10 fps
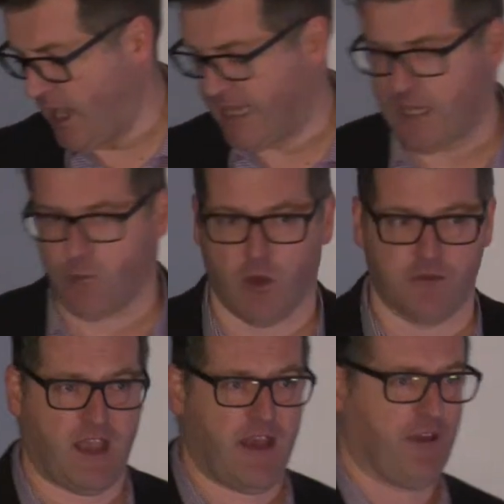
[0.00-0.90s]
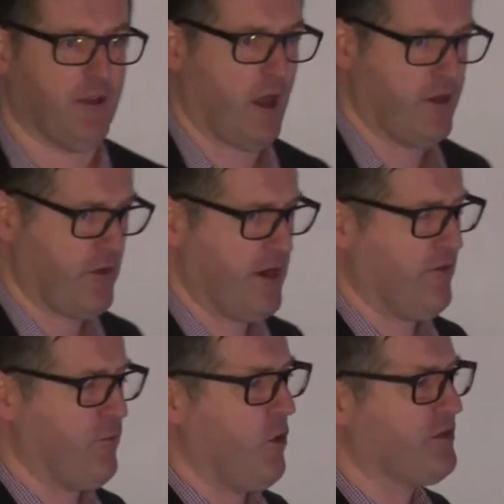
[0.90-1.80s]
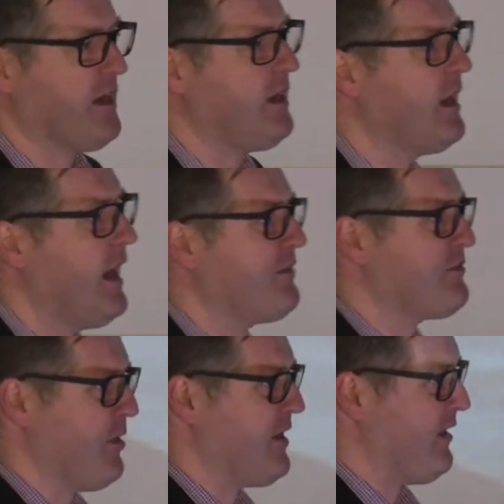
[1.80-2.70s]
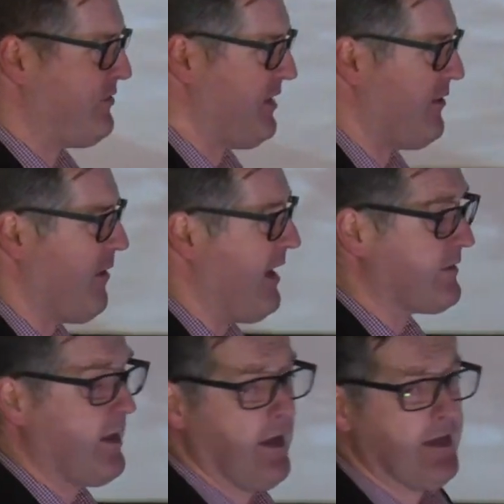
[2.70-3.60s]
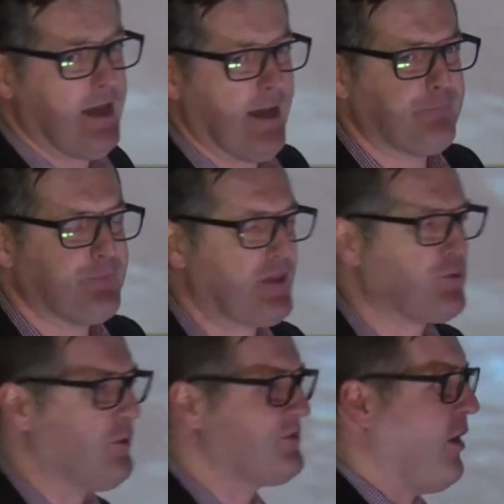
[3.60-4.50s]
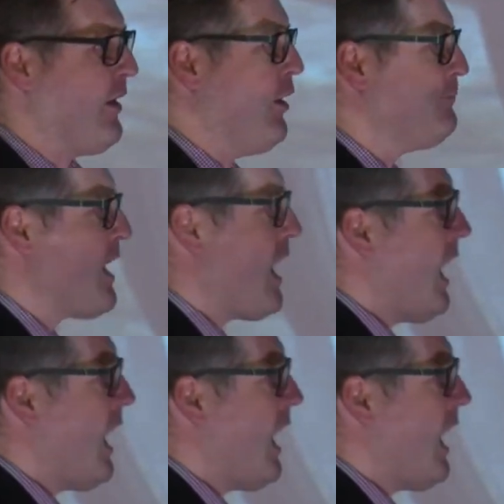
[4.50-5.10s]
he was having a drink of water and smoking a cigarette. Yeah, that's what was going on.